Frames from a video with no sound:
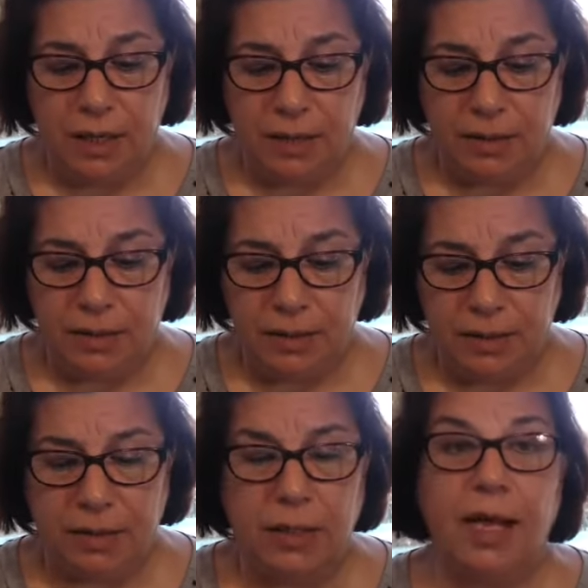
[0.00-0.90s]
a,
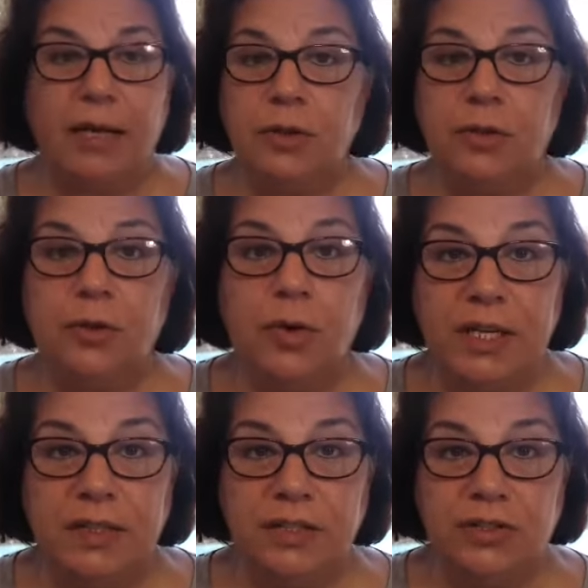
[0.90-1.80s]
a i don't know a
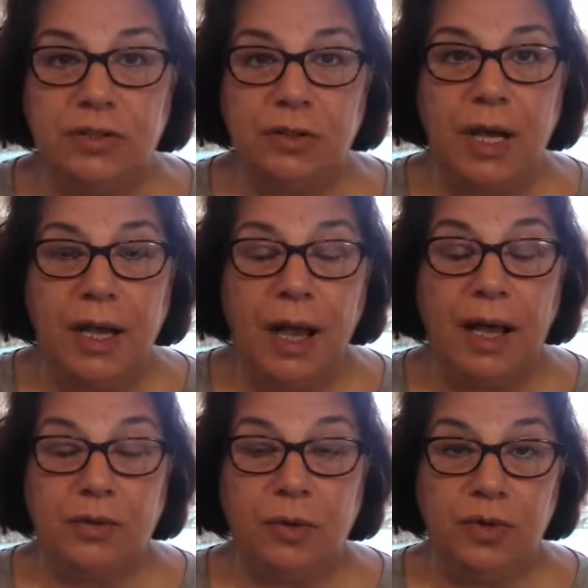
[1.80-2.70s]
teacher
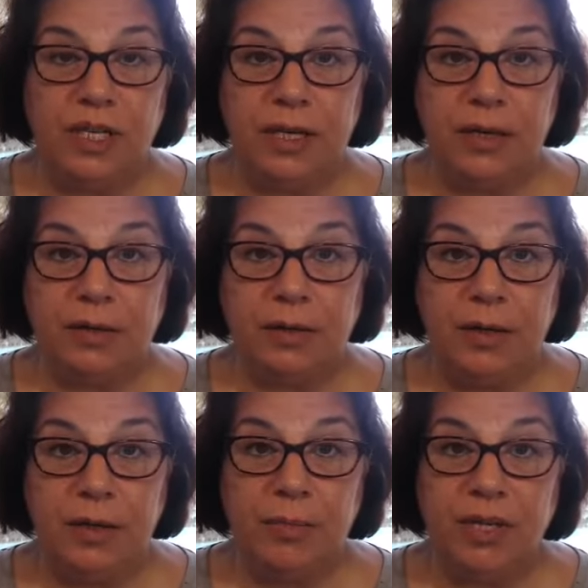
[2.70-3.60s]
i don't care
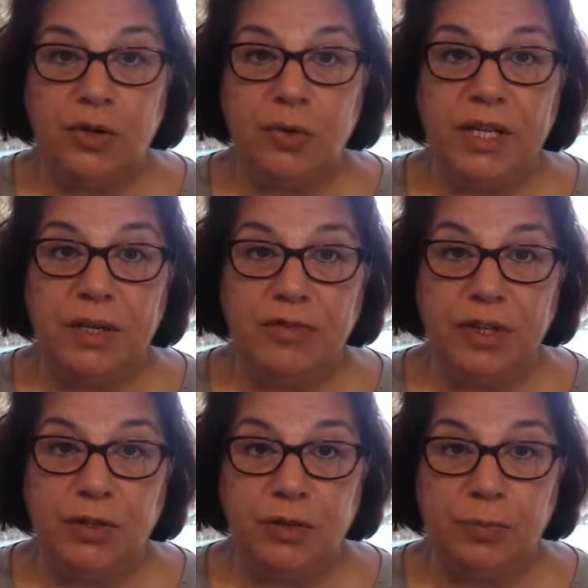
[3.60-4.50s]
but you give
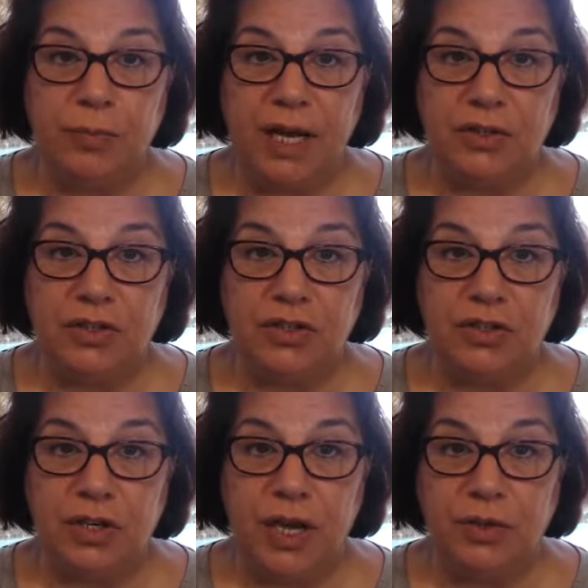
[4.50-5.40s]
in too
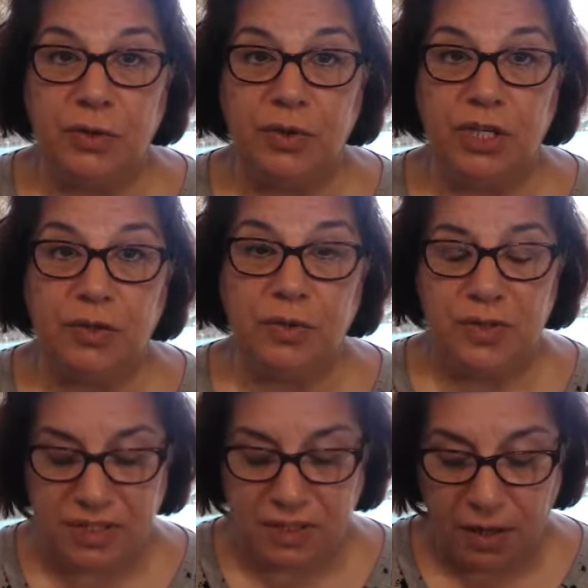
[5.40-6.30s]
much and you need to
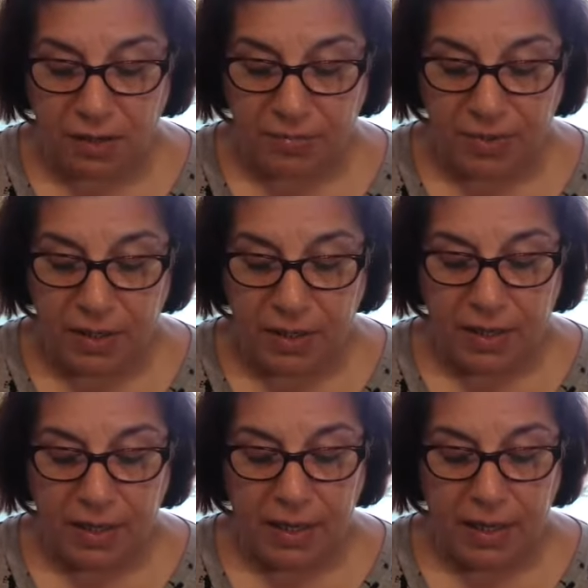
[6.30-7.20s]
stop.
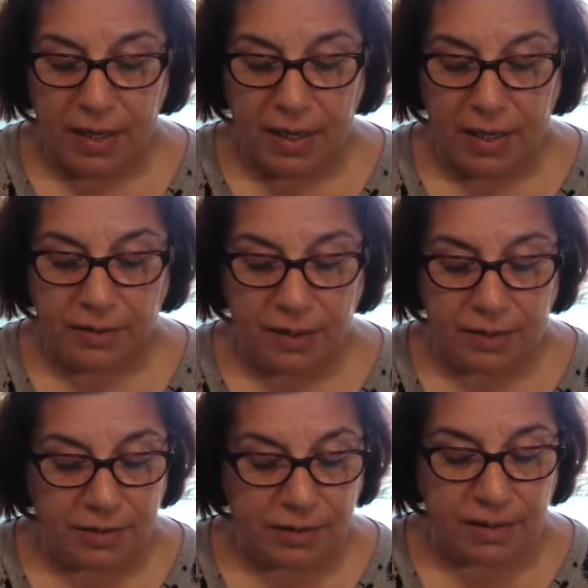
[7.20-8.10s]
And
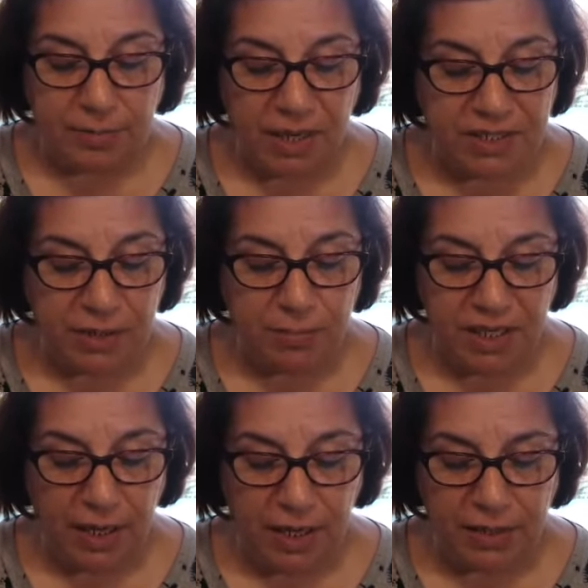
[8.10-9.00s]
there is somebody
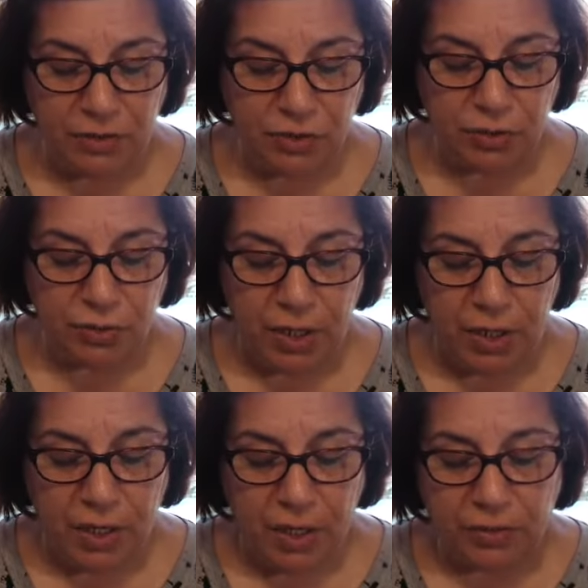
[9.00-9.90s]
behind you
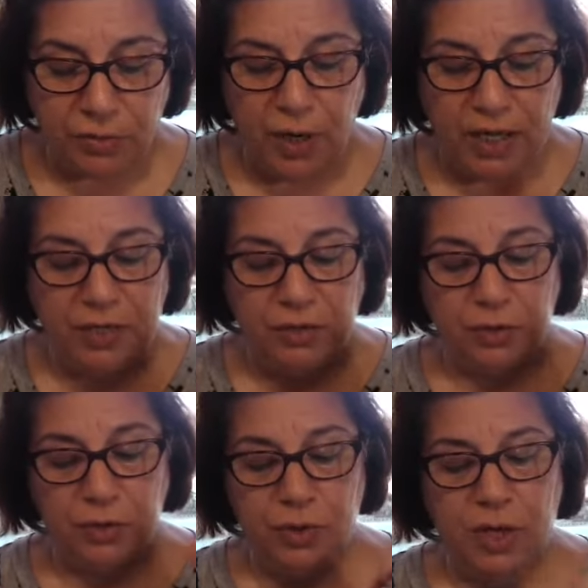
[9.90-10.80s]
uh, trying
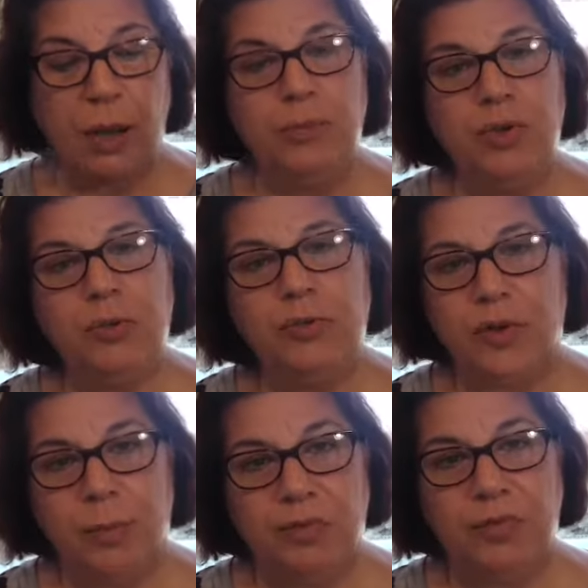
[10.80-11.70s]
to grab you
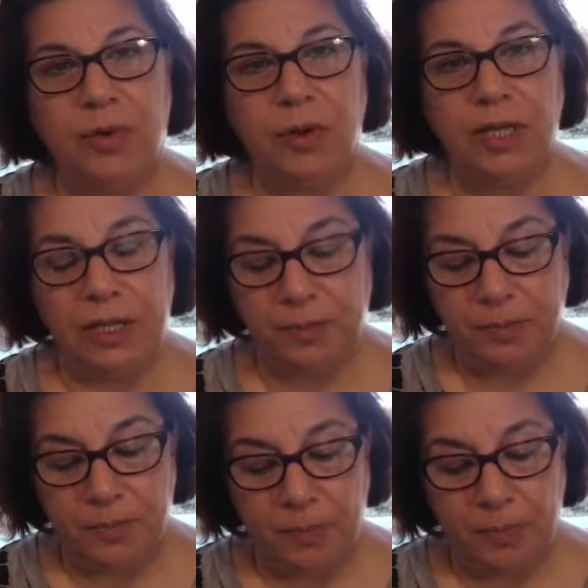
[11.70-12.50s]
from falling.